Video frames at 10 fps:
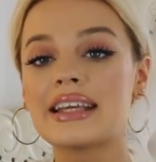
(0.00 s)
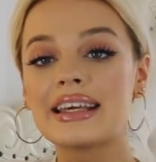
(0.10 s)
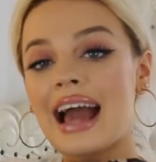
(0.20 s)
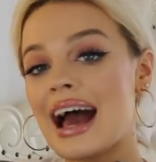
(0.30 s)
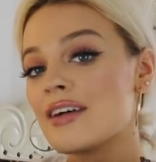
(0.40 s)

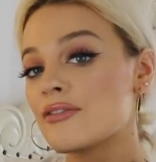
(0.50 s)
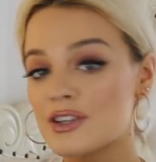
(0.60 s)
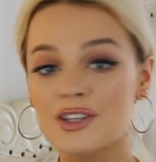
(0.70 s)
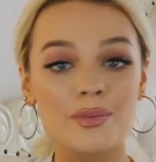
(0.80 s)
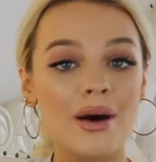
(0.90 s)
yeah, for
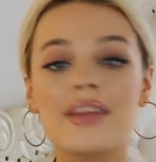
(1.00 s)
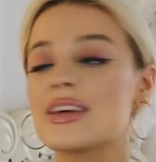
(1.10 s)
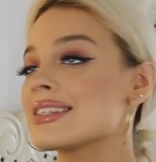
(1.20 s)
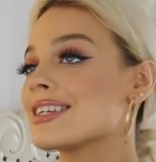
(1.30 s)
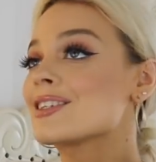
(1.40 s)
summer,
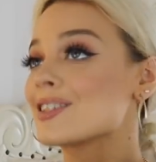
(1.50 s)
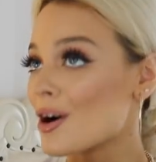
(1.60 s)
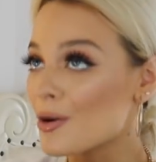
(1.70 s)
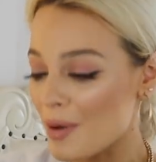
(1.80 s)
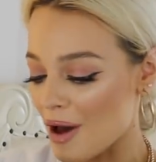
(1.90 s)
this is
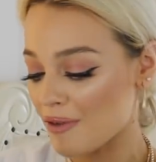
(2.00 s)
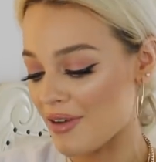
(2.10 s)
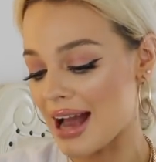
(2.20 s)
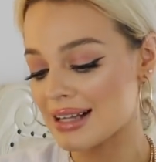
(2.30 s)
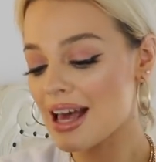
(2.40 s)
so
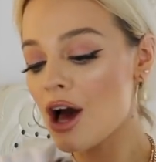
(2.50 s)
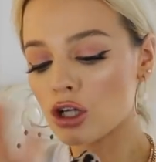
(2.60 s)
perfect.